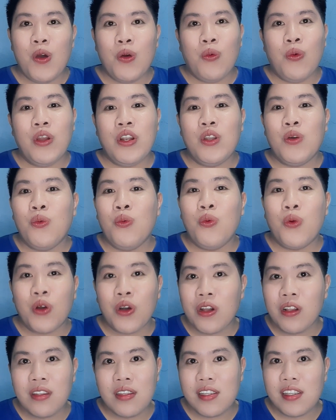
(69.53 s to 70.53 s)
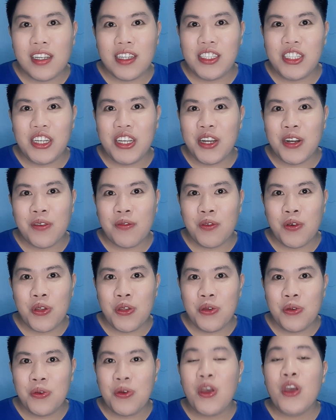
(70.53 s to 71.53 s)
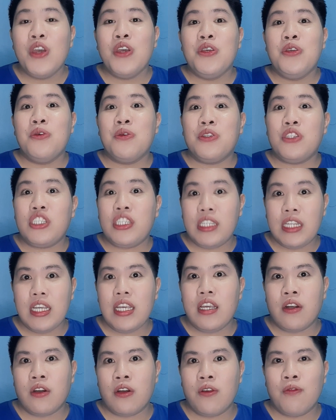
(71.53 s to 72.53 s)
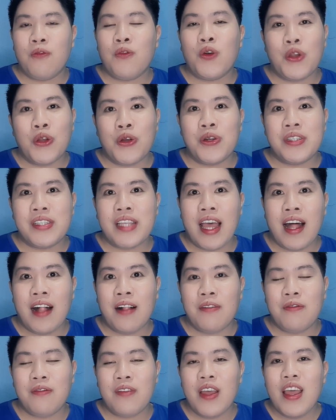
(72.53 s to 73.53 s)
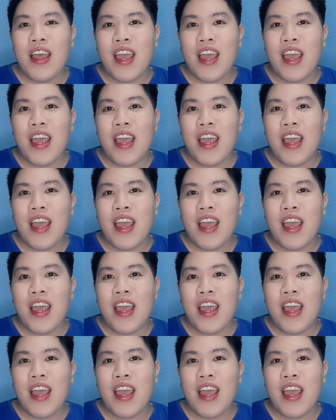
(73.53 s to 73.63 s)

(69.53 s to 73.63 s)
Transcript: When the world doesn't cheer for you, you cheer for yourself.